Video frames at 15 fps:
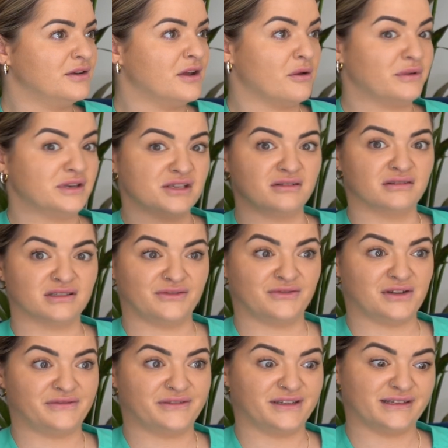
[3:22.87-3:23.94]
you know, we do lots of
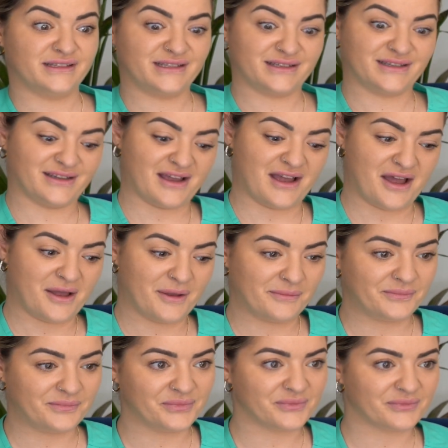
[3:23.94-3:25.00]
offers
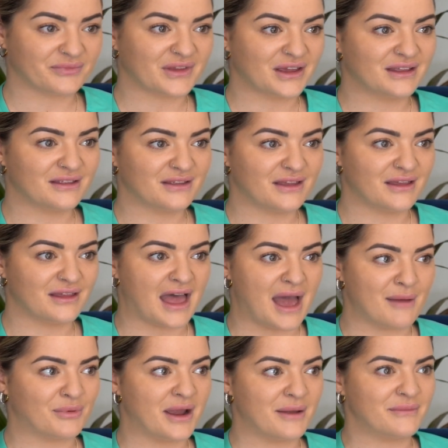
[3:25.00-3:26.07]

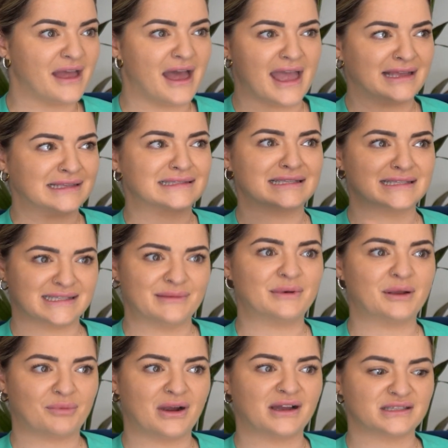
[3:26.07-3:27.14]
at Premier. It's a
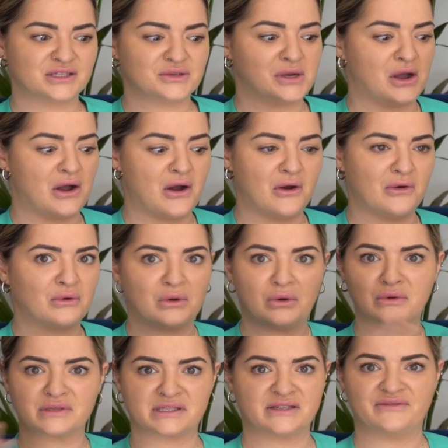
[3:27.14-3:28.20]
similar price to a whole
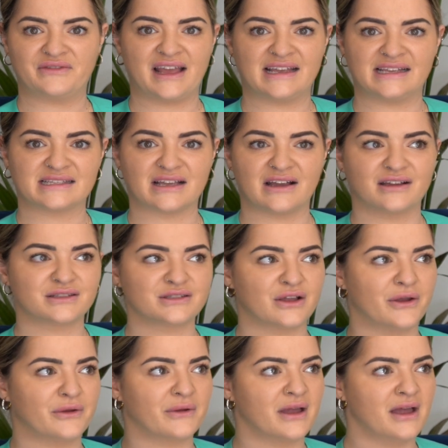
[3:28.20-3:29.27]
course of laser.
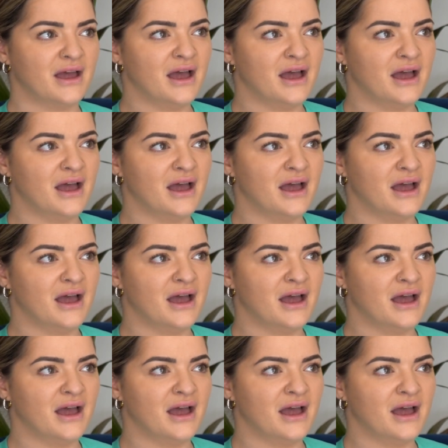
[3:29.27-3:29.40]
So